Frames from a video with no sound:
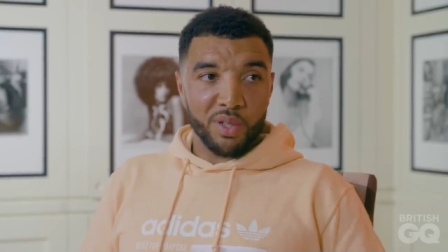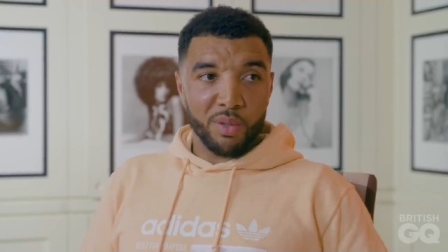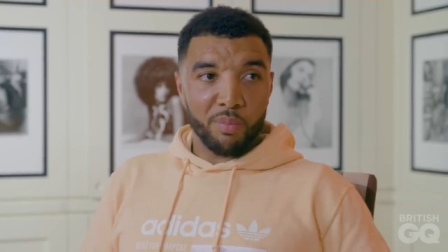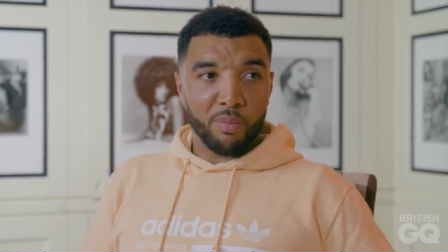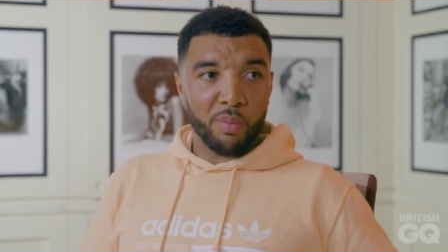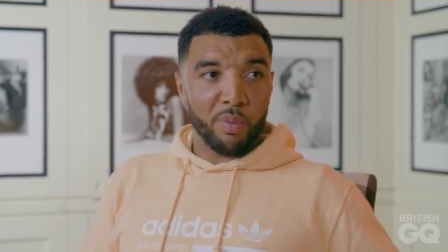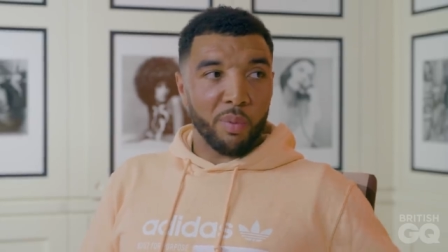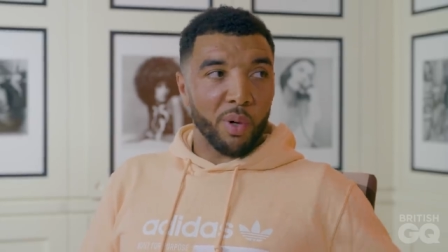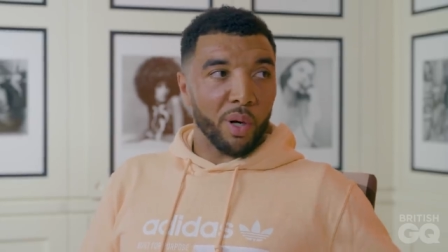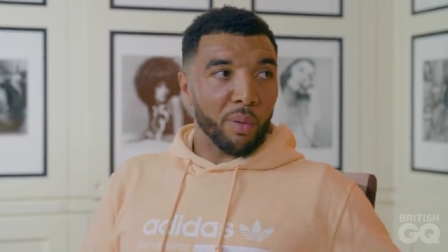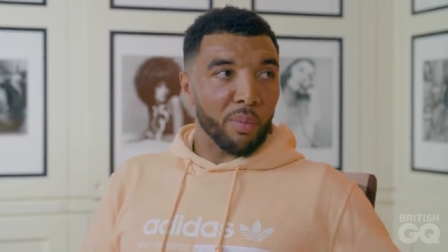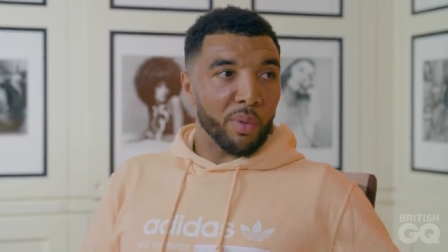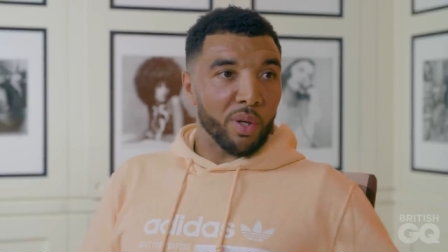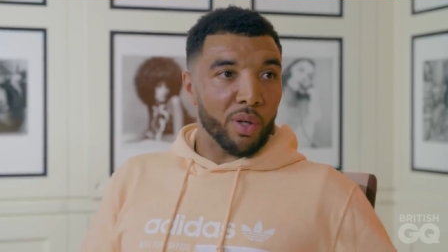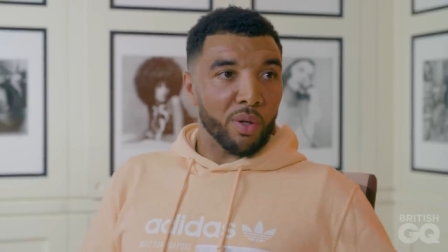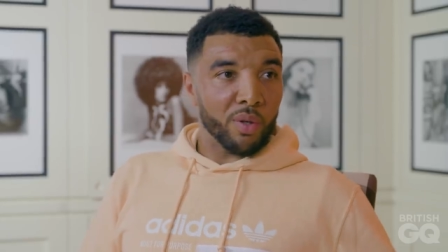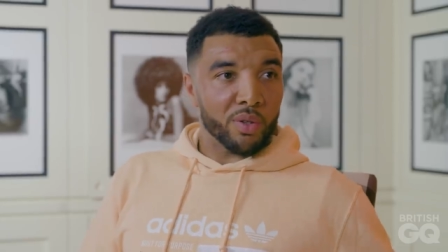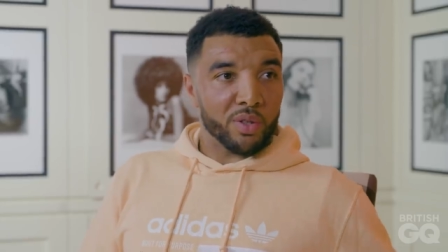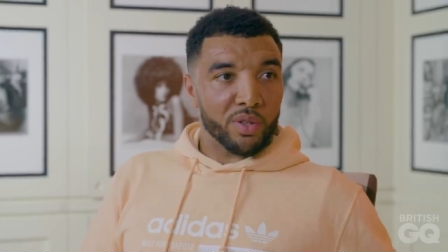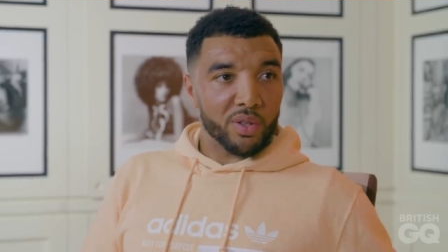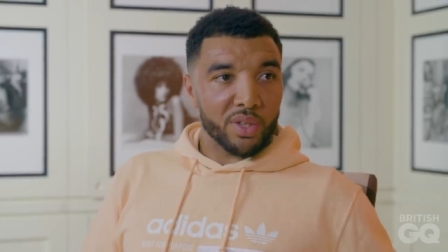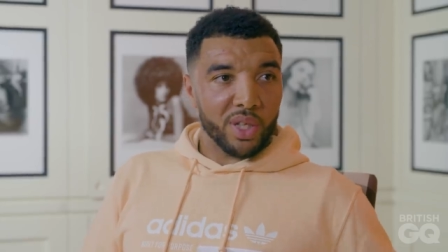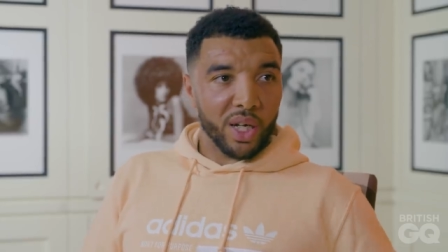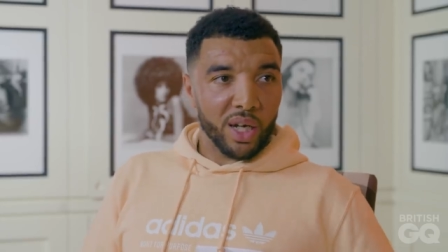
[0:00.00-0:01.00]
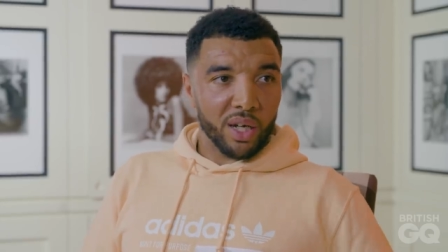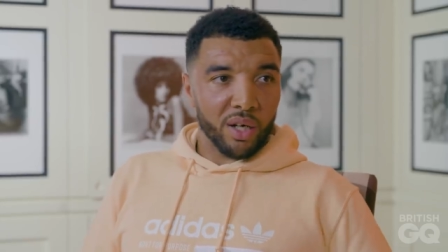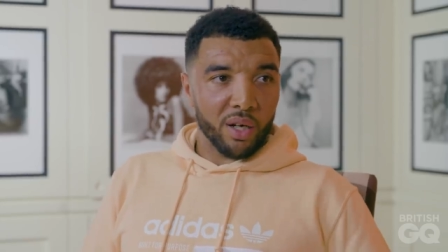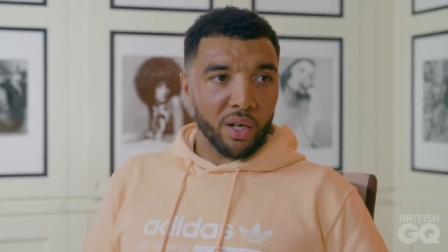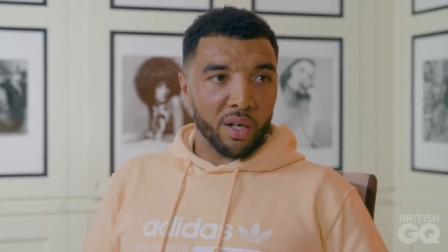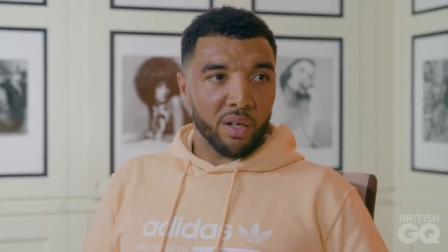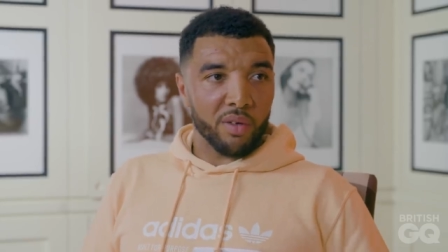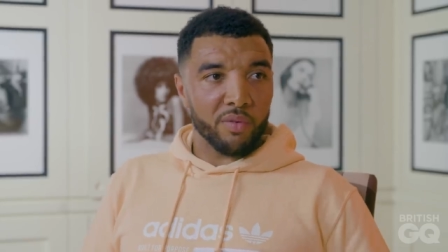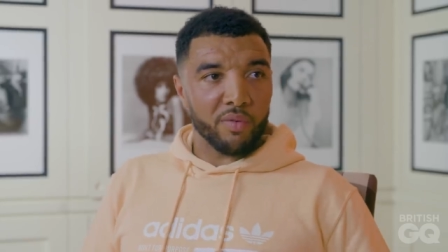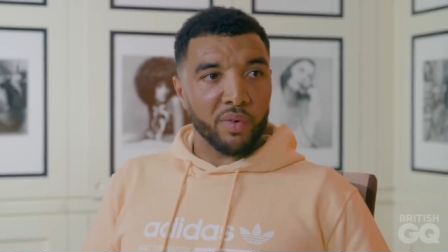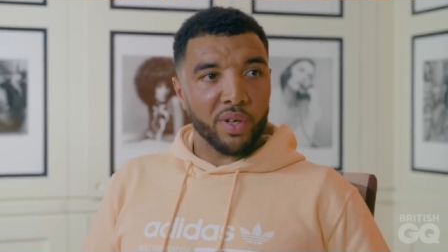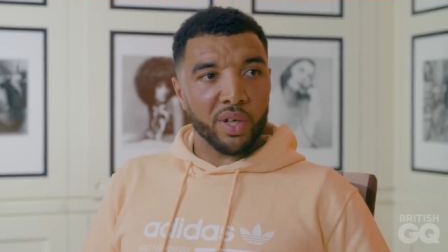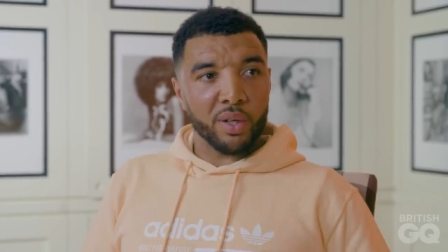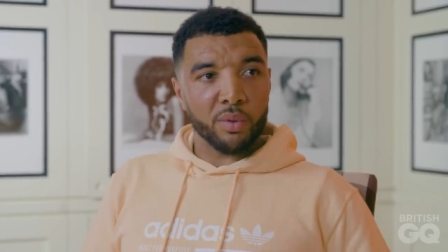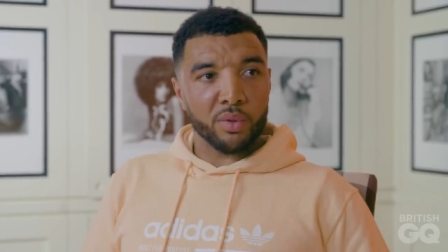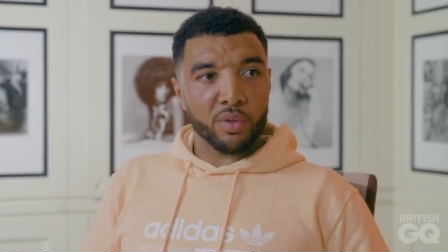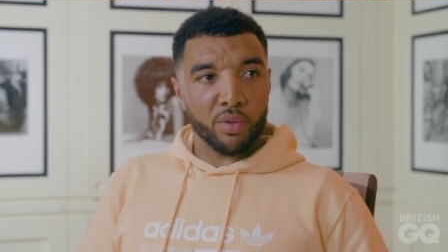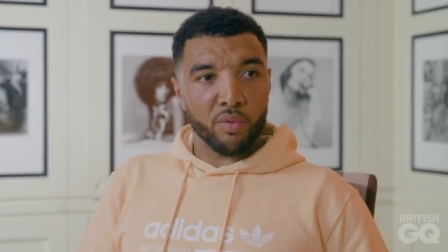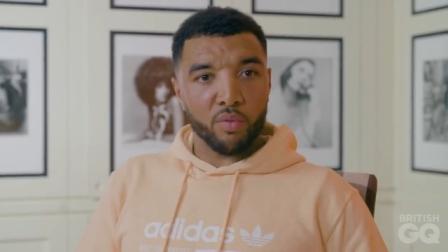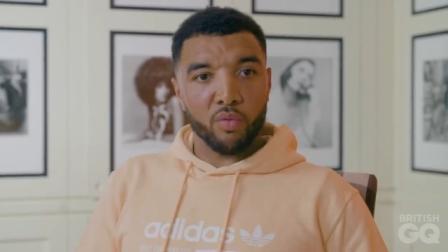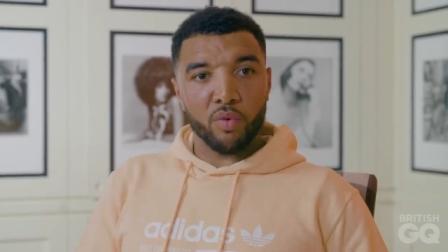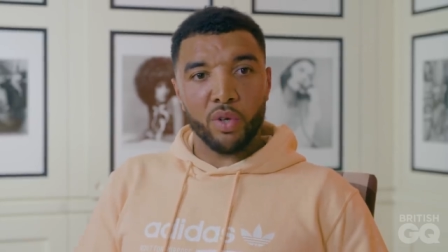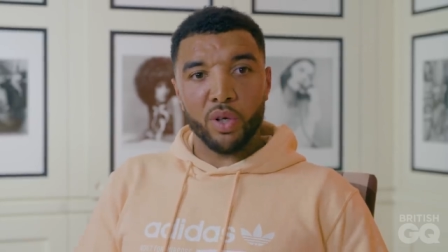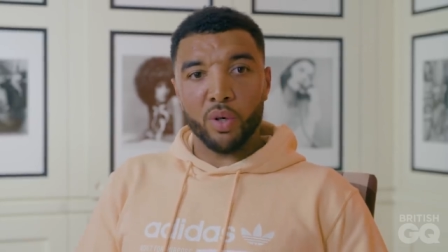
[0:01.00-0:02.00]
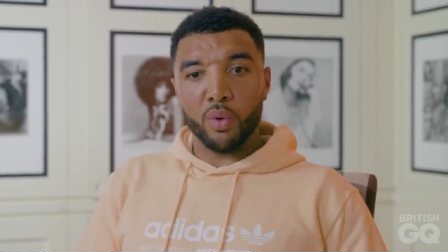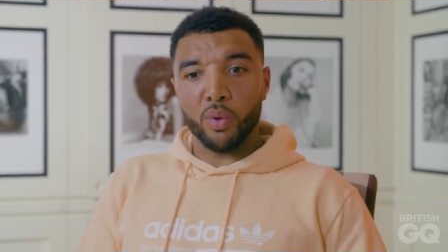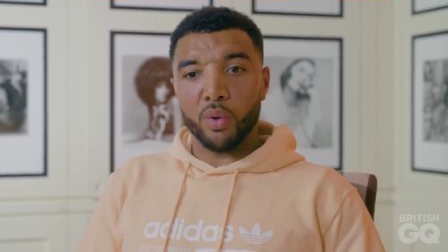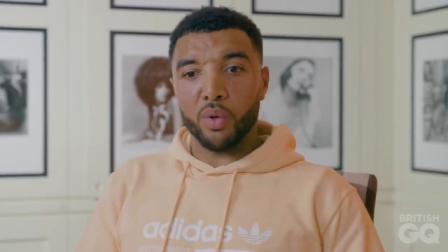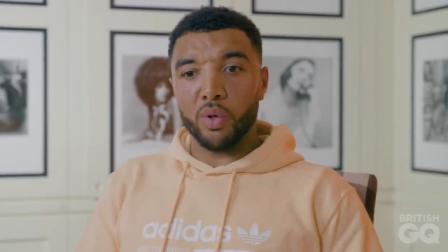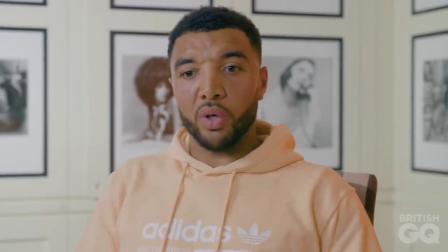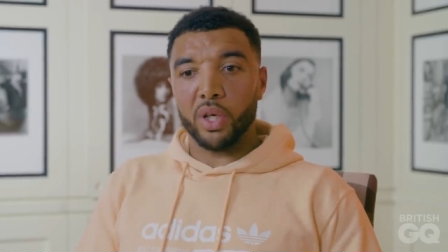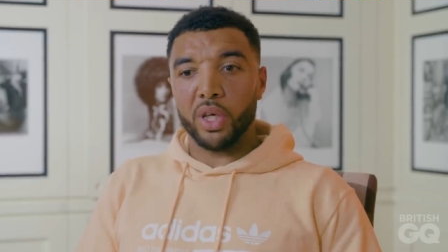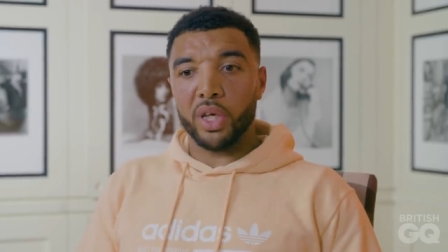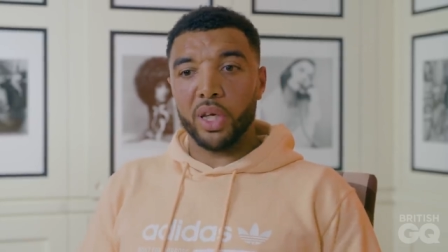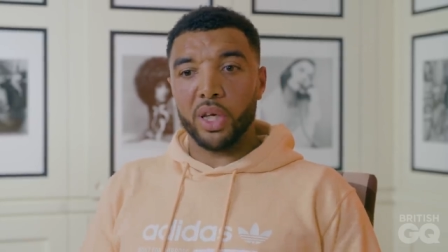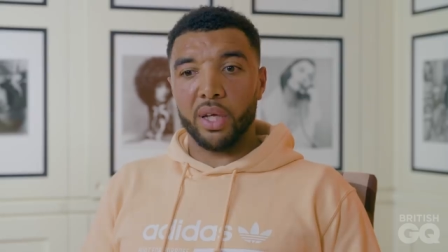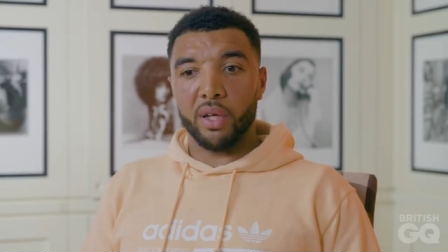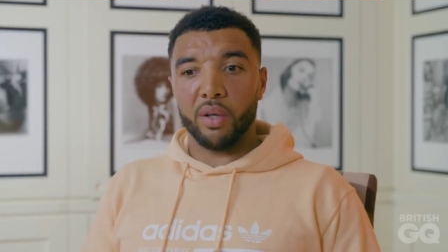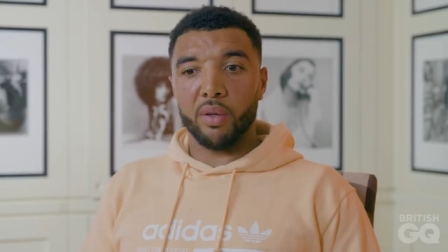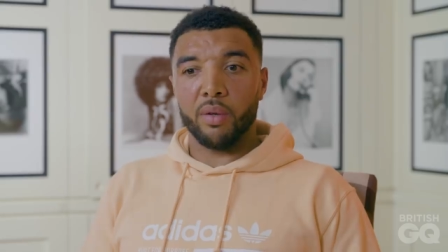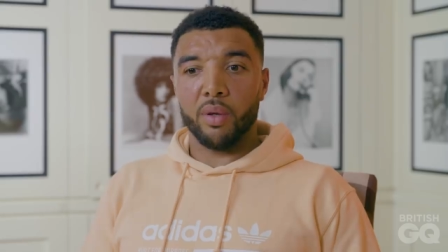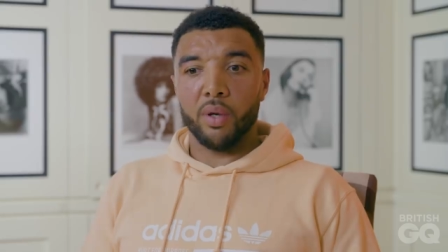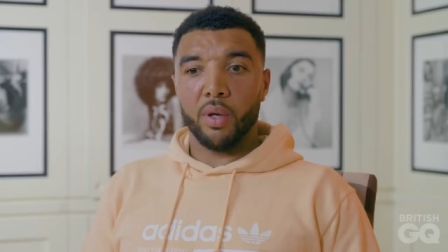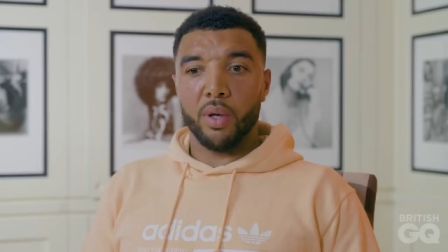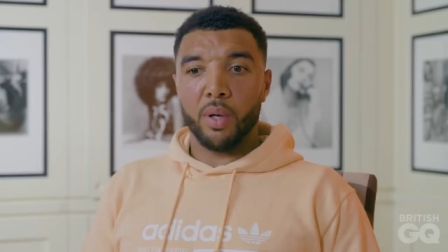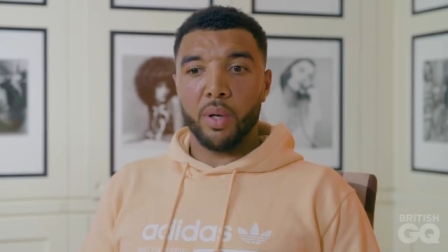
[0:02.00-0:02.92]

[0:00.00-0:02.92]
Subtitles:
he'd buy me lunch, that kind of thing. He was a real good kid.